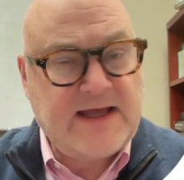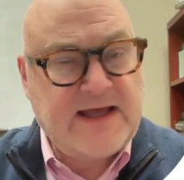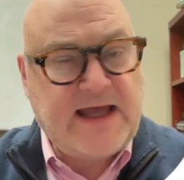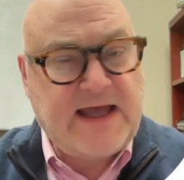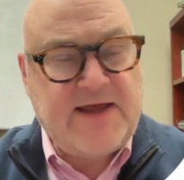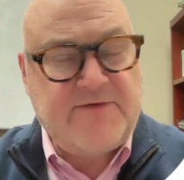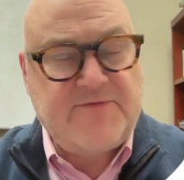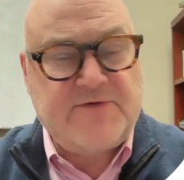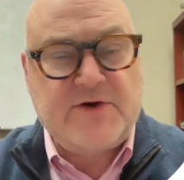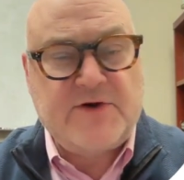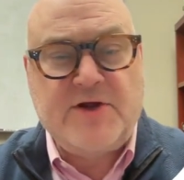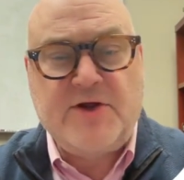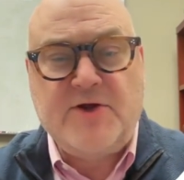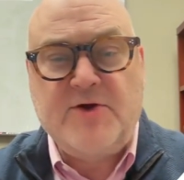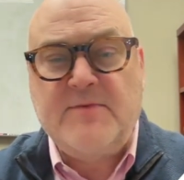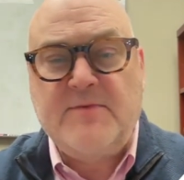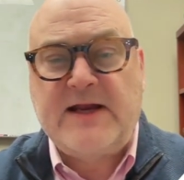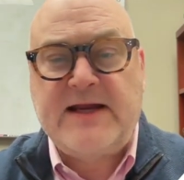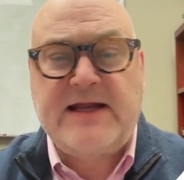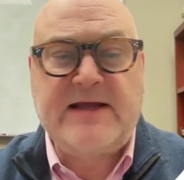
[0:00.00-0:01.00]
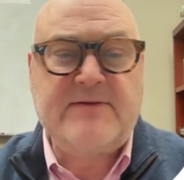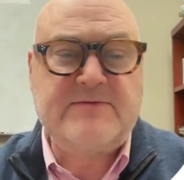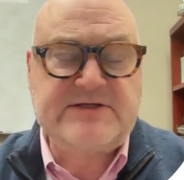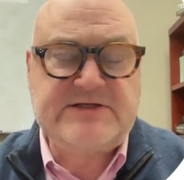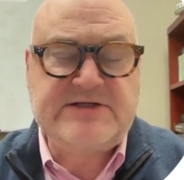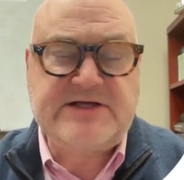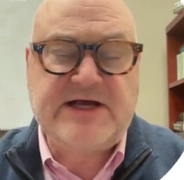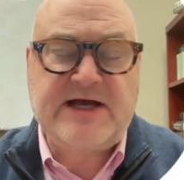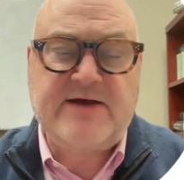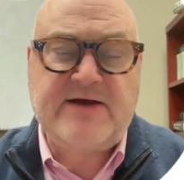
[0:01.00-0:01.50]
Hey, if you're new, my name is
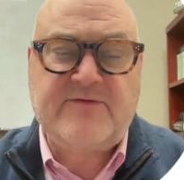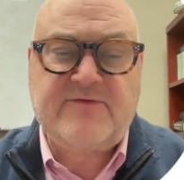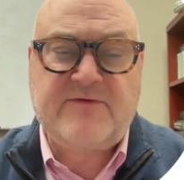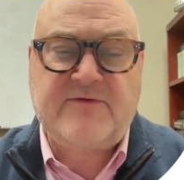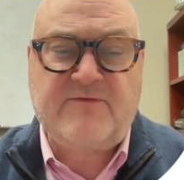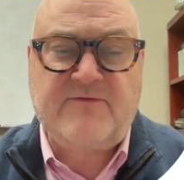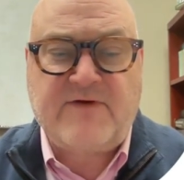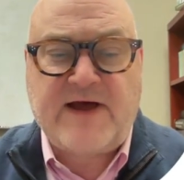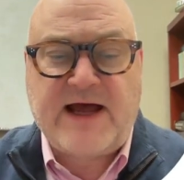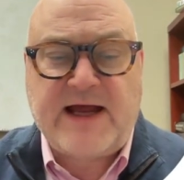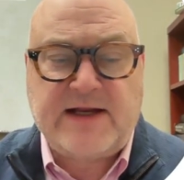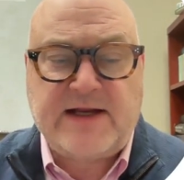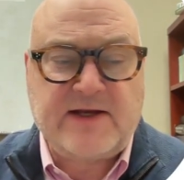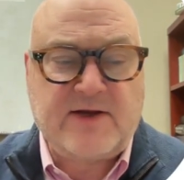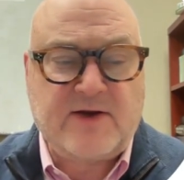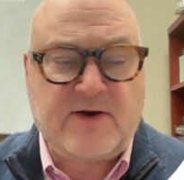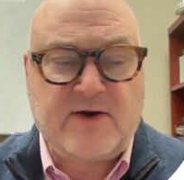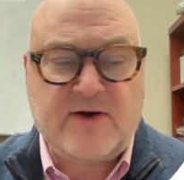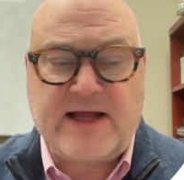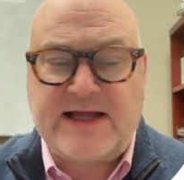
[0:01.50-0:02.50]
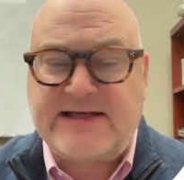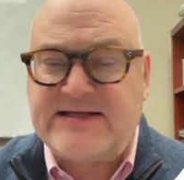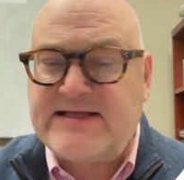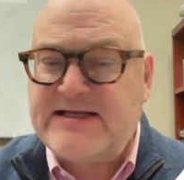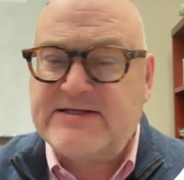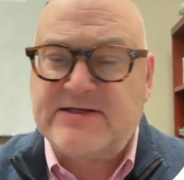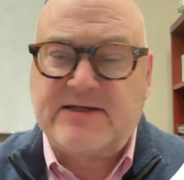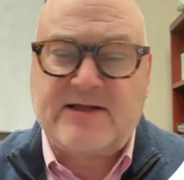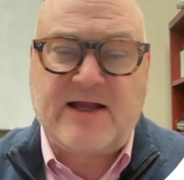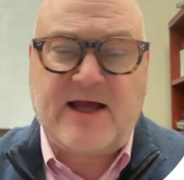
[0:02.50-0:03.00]
Jeff from Finally Learn. I
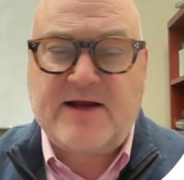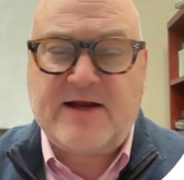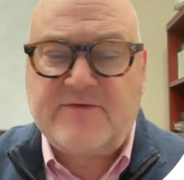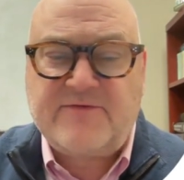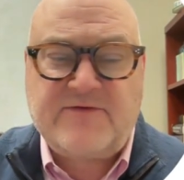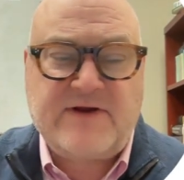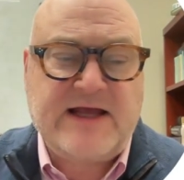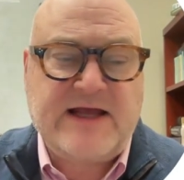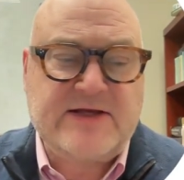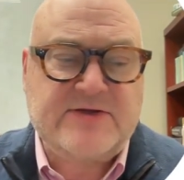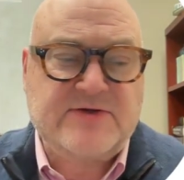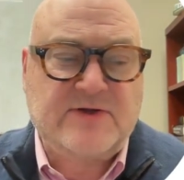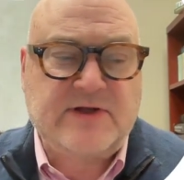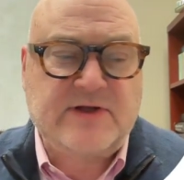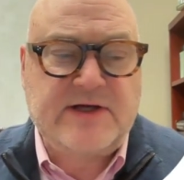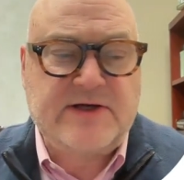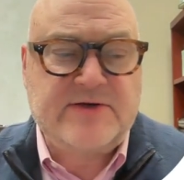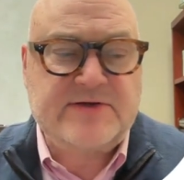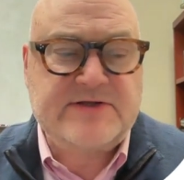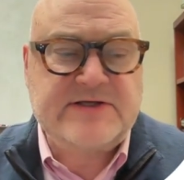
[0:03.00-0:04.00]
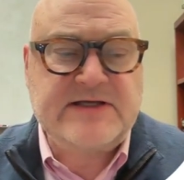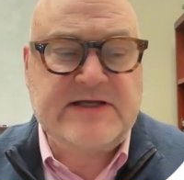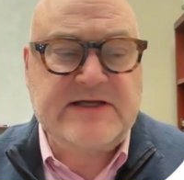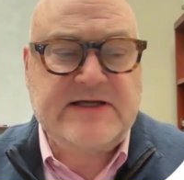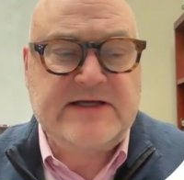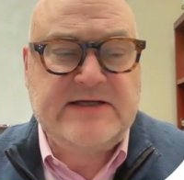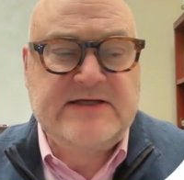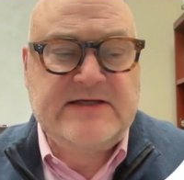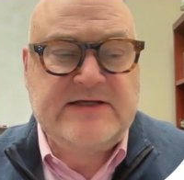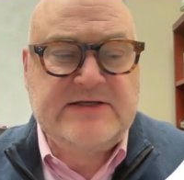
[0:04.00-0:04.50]
teach a lot of financial literacy,
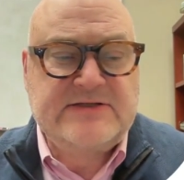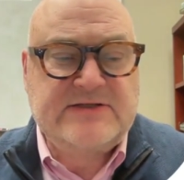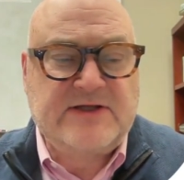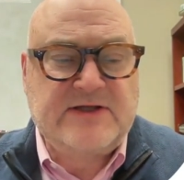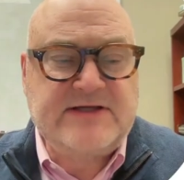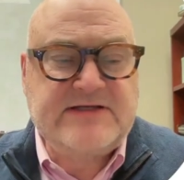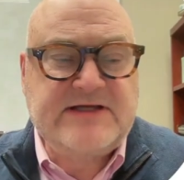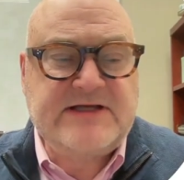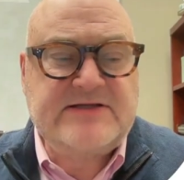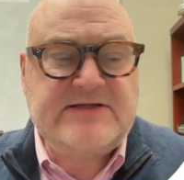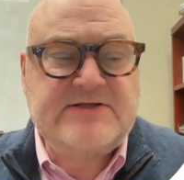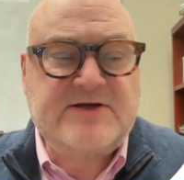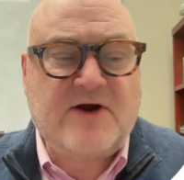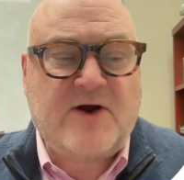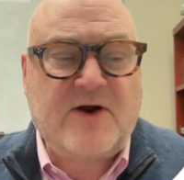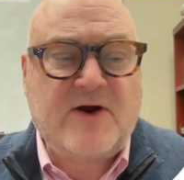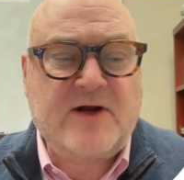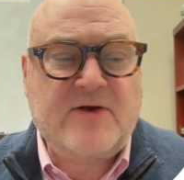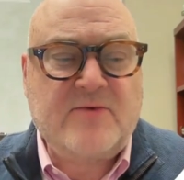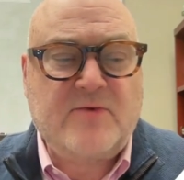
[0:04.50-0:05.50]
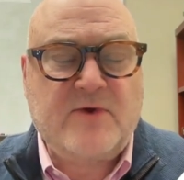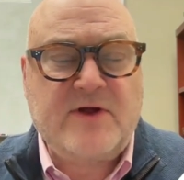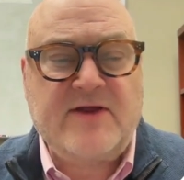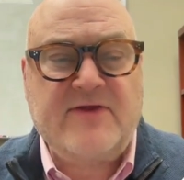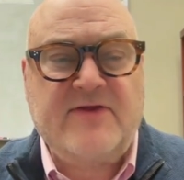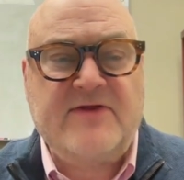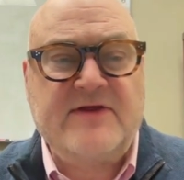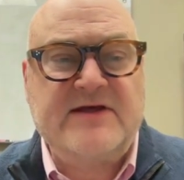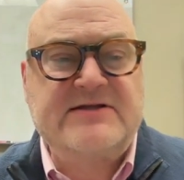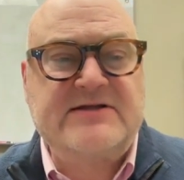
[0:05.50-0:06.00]
so let's get started
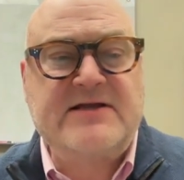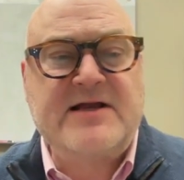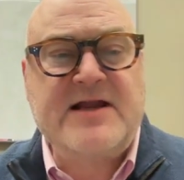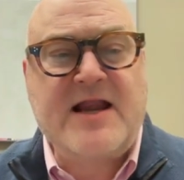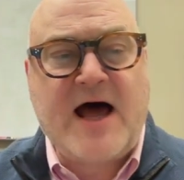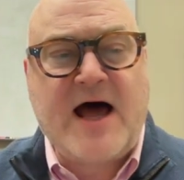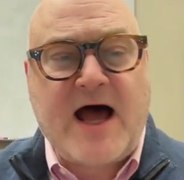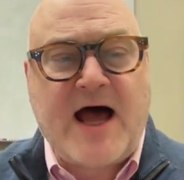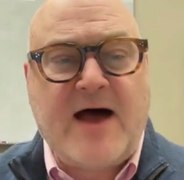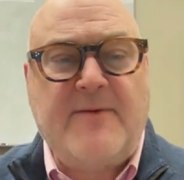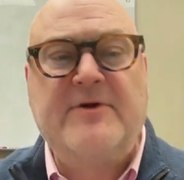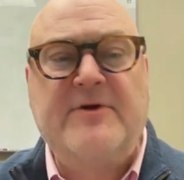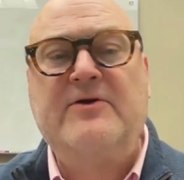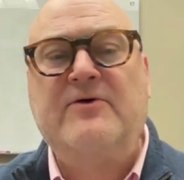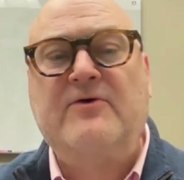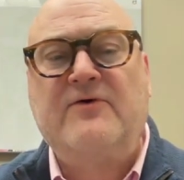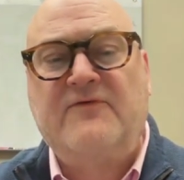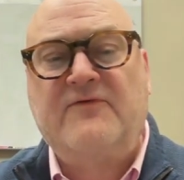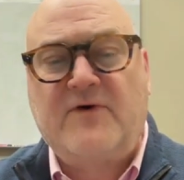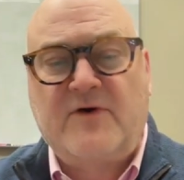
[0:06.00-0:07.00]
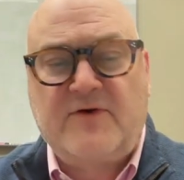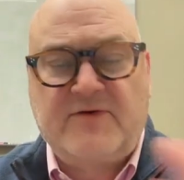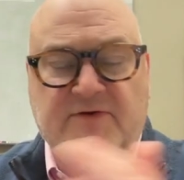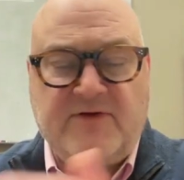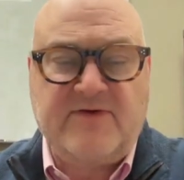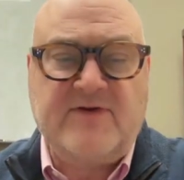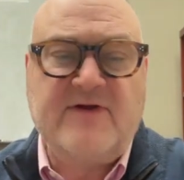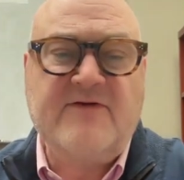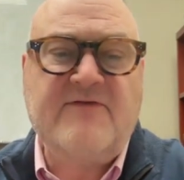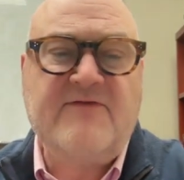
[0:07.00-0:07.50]
with this nominal
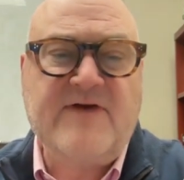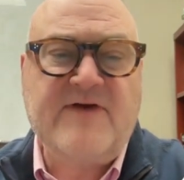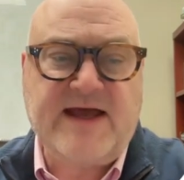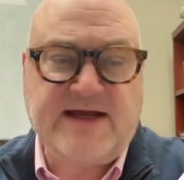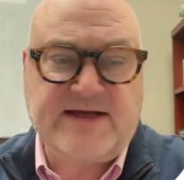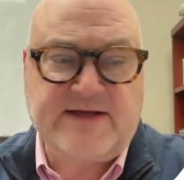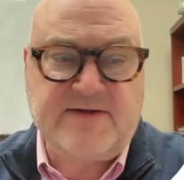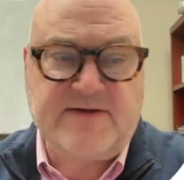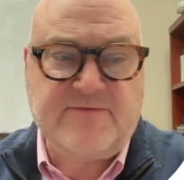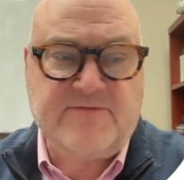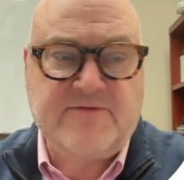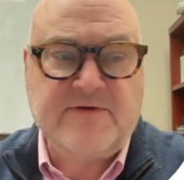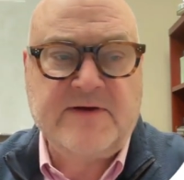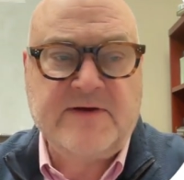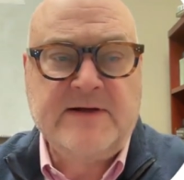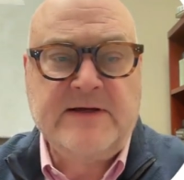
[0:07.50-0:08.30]
versus effective.